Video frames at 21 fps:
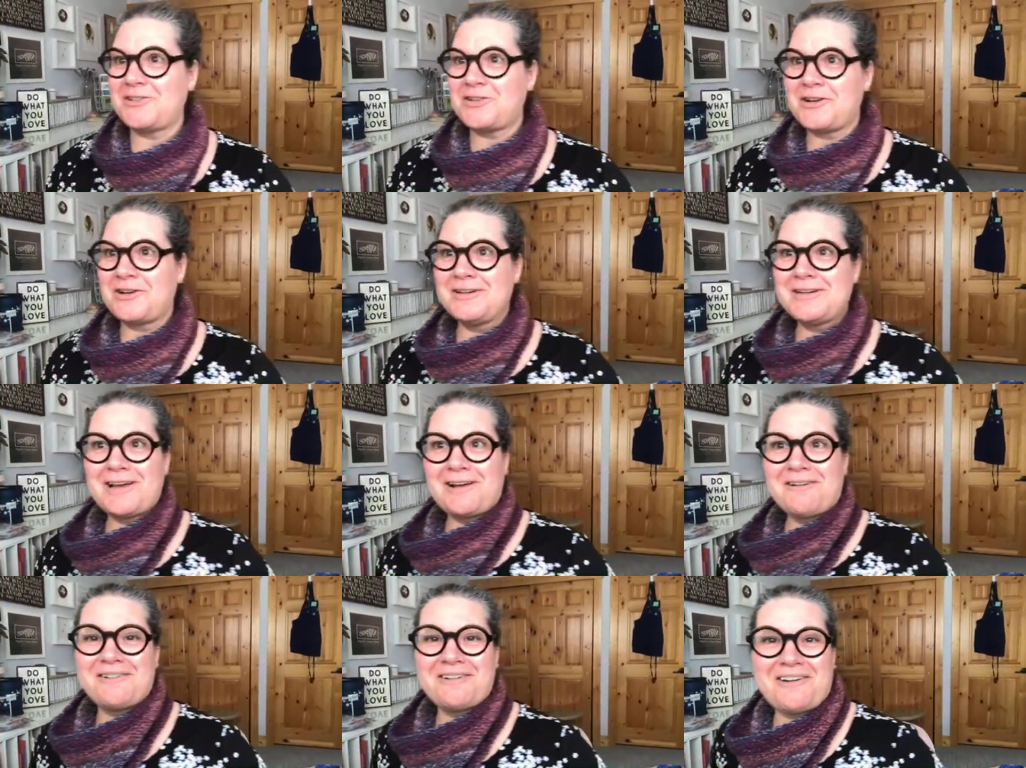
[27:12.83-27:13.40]

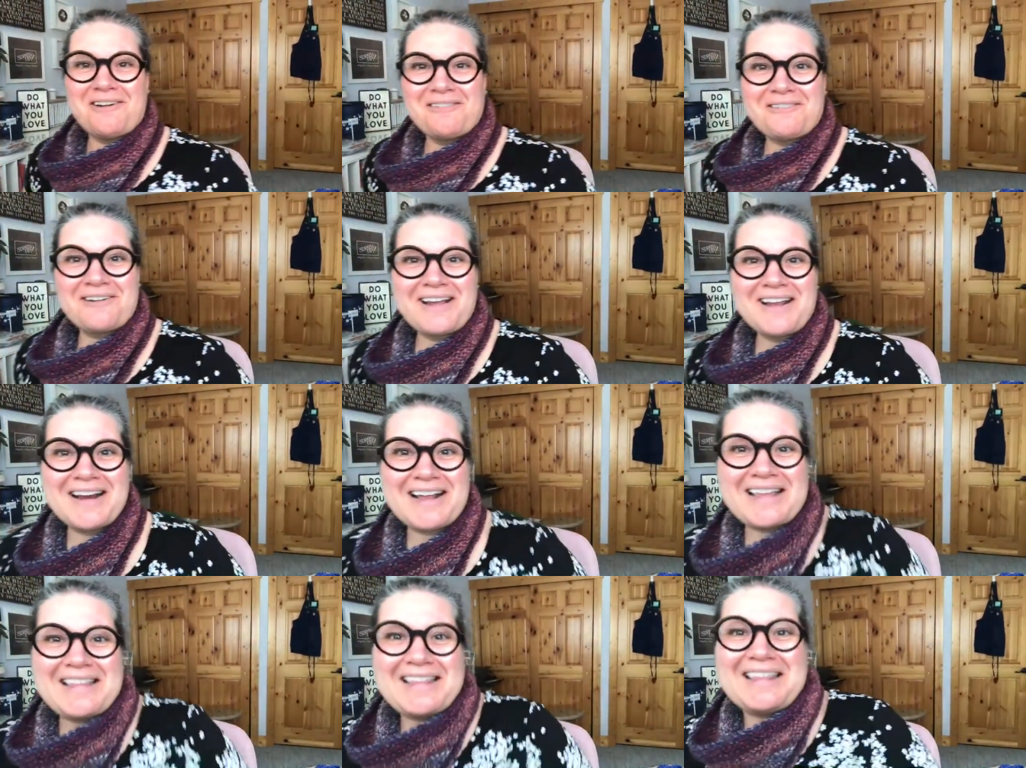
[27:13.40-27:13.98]
turned out all
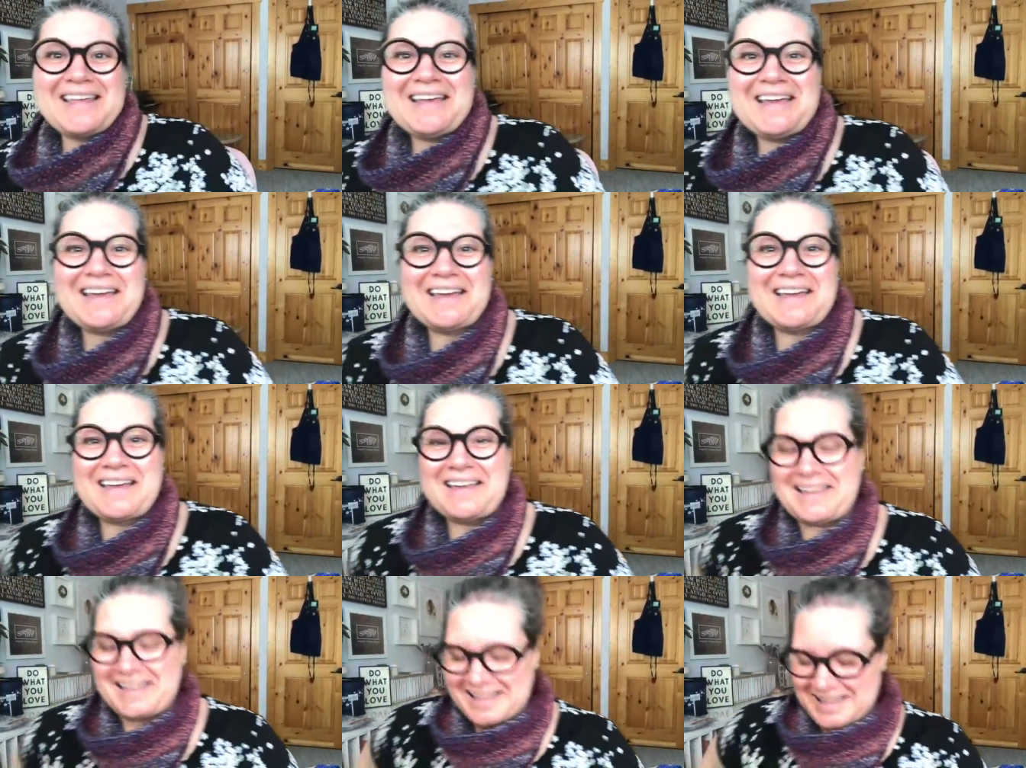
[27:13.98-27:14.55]
right, I
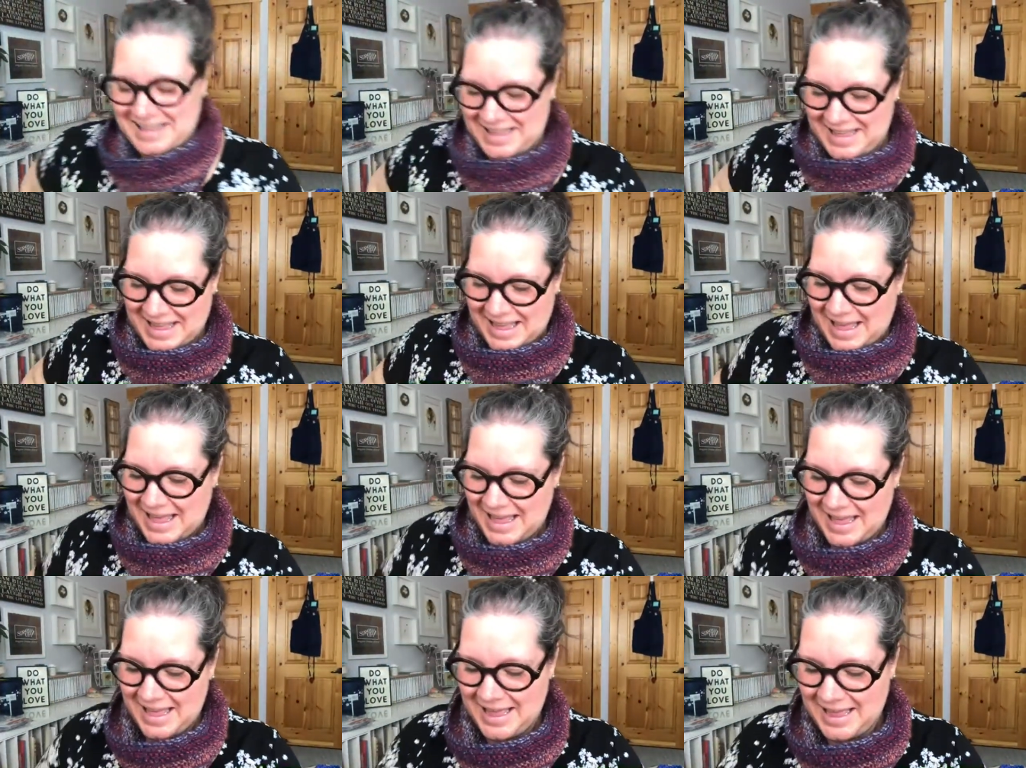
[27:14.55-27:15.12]
think.
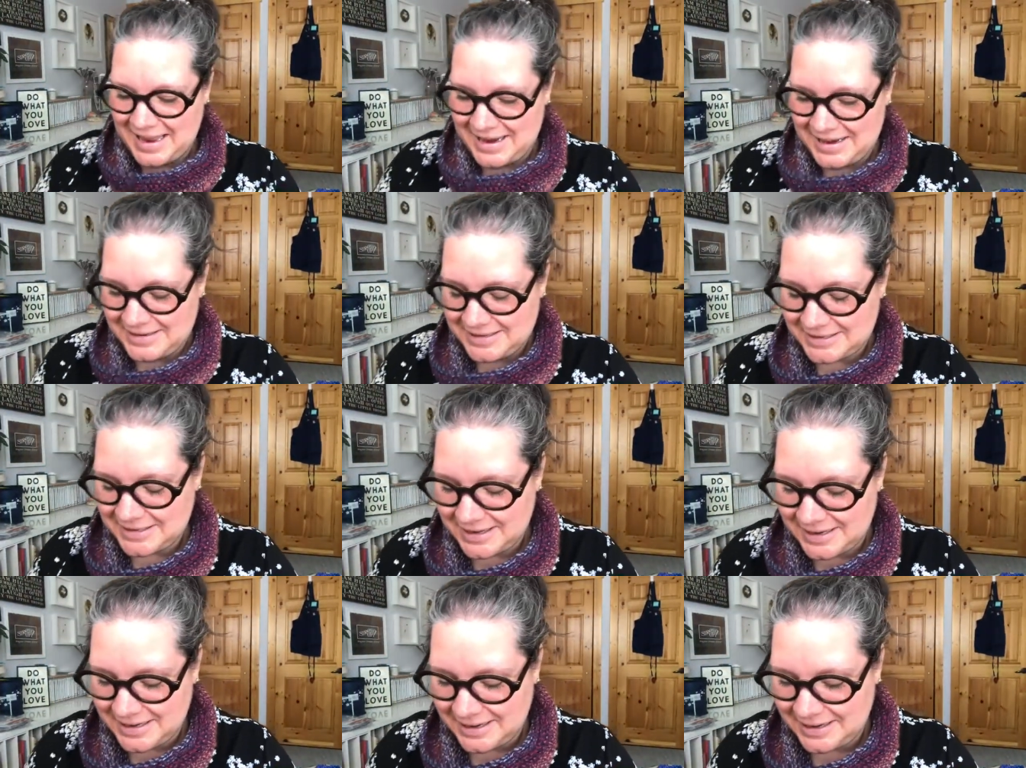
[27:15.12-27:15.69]
And
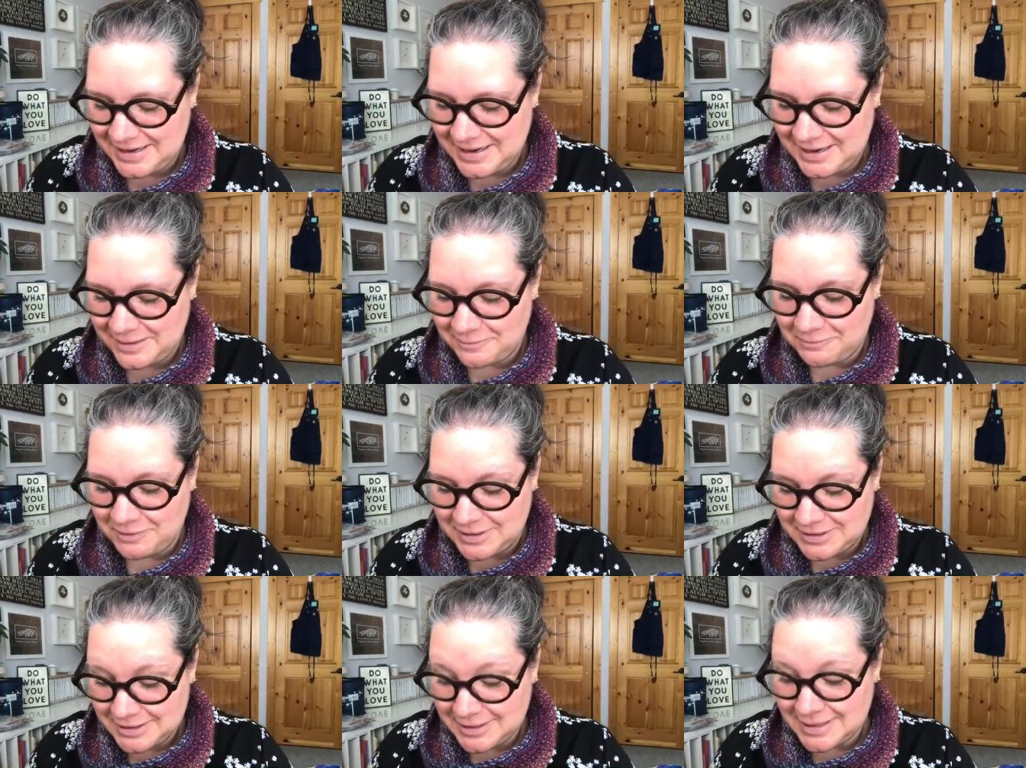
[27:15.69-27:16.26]
uh, it
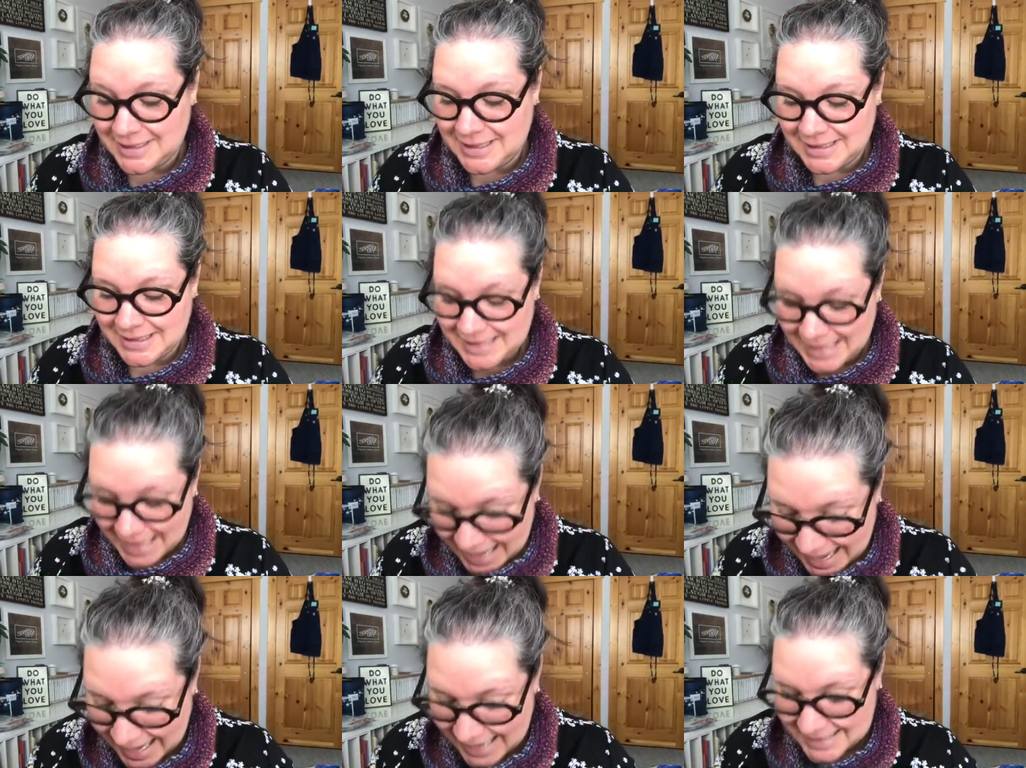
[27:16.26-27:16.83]
wasn't
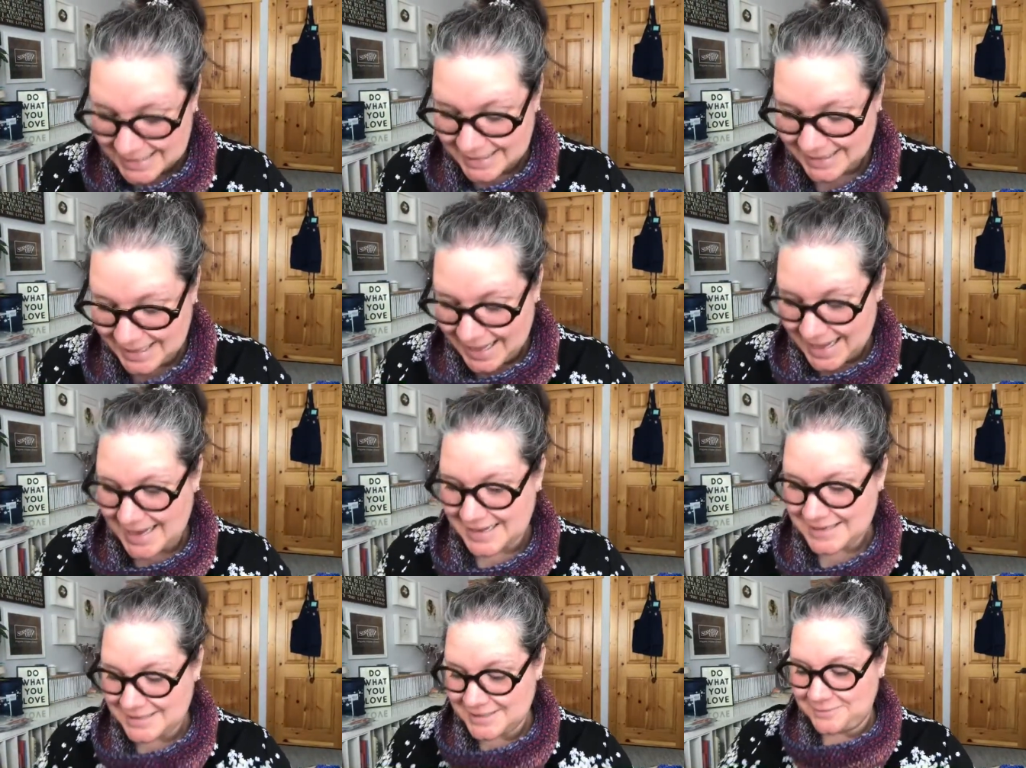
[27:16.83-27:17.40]
that,
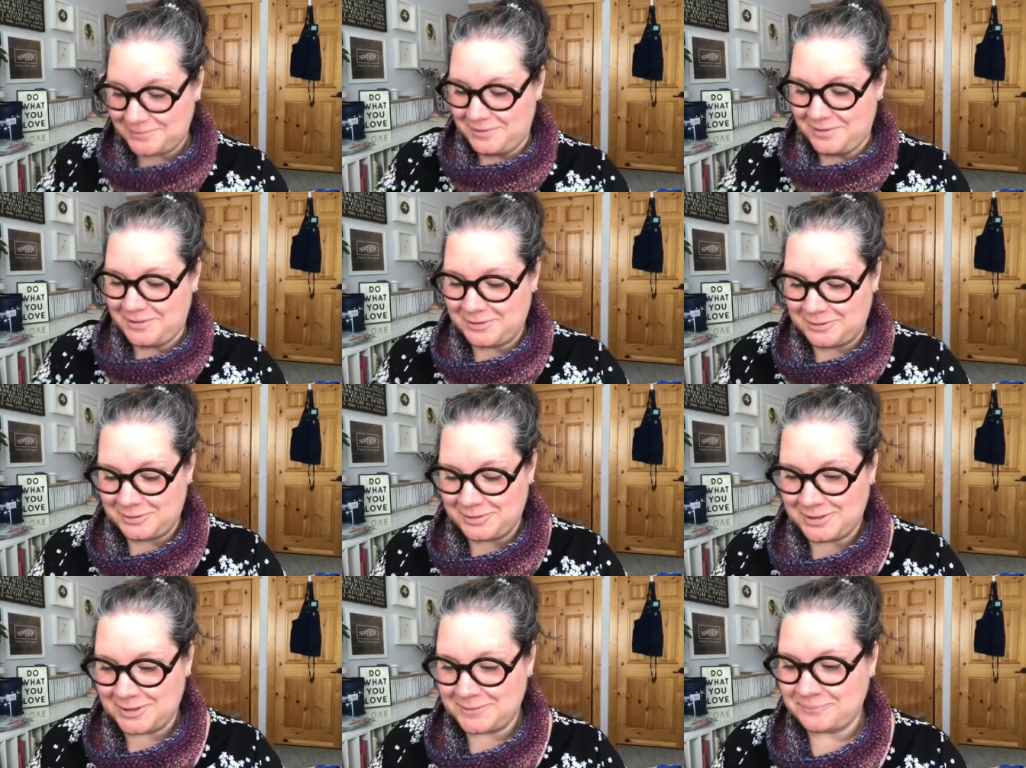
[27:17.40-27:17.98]
that
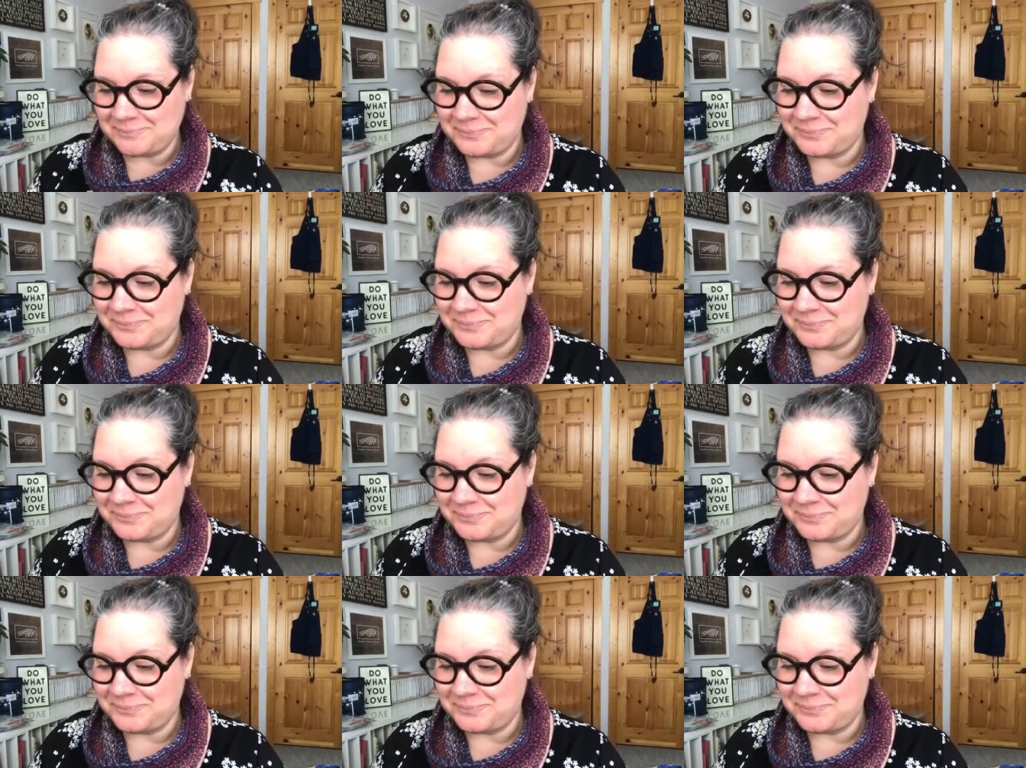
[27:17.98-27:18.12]
difficult.